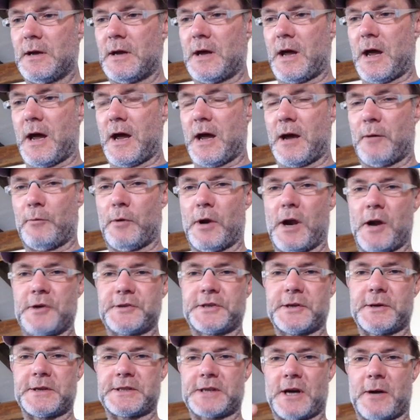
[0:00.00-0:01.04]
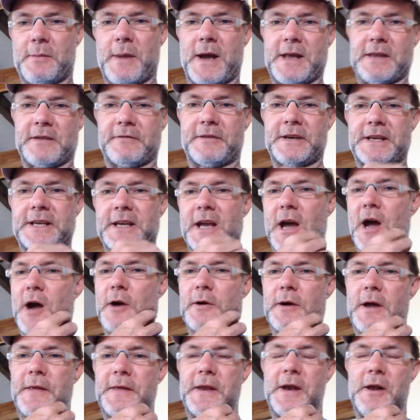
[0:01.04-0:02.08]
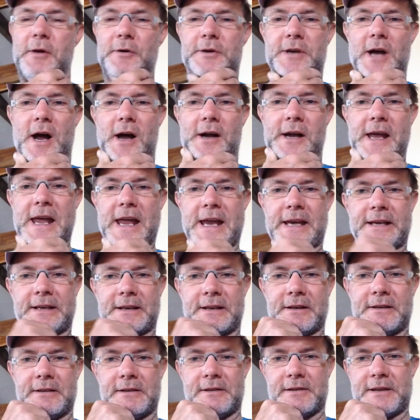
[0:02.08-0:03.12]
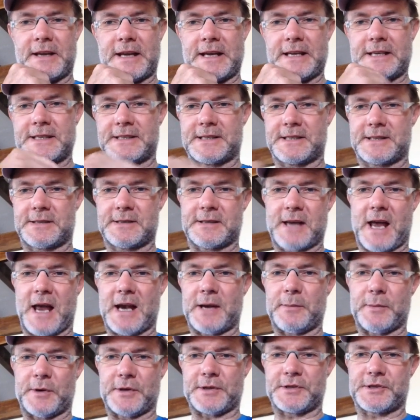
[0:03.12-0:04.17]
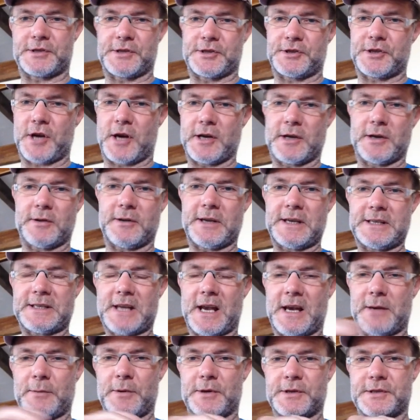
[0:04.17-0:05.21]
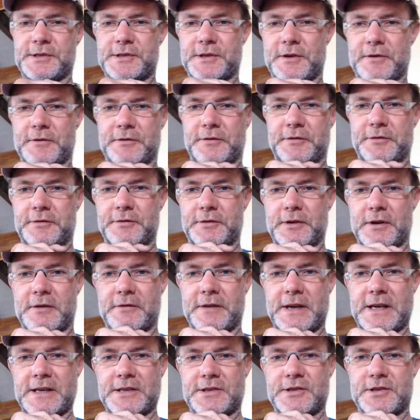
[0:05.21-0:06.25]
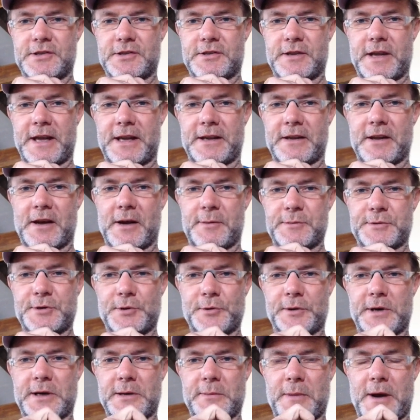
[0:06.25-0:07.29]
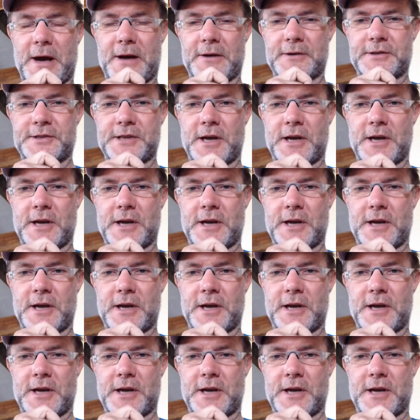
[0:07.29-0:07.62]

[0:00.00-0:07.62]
what I'll do is I'll make the video and then I'll cut in these elements to show you these elements of each thing that I'm talking about.